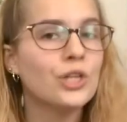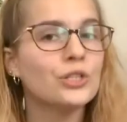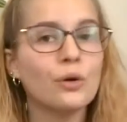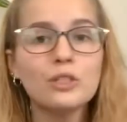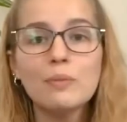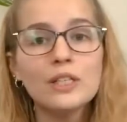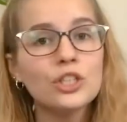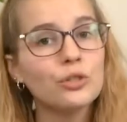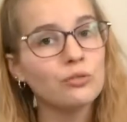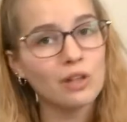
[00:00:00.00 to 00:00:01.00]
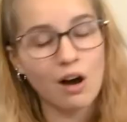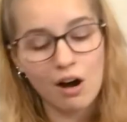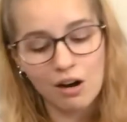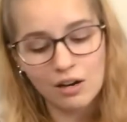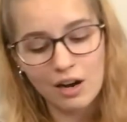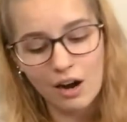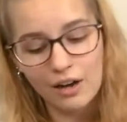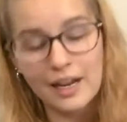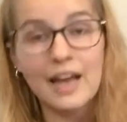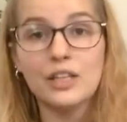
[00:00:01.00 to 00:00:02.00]
Don't spend too long
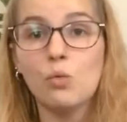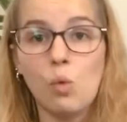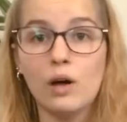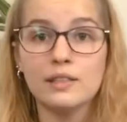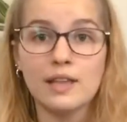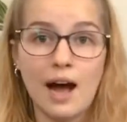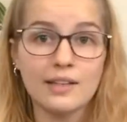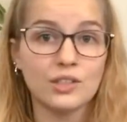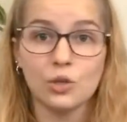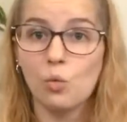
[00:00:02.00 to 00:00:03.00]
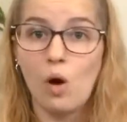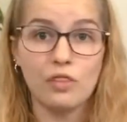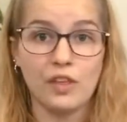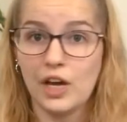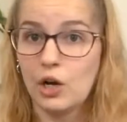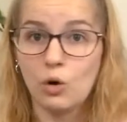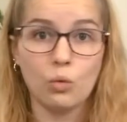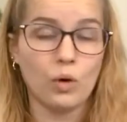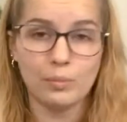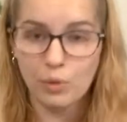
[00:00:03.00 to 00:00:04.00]
on any one task or one thing or
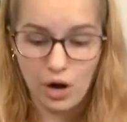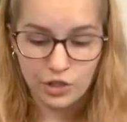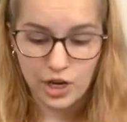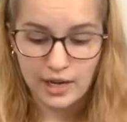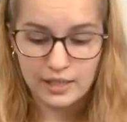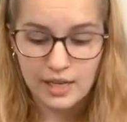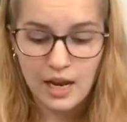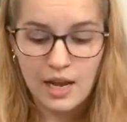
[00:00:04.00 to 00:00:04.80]
one project.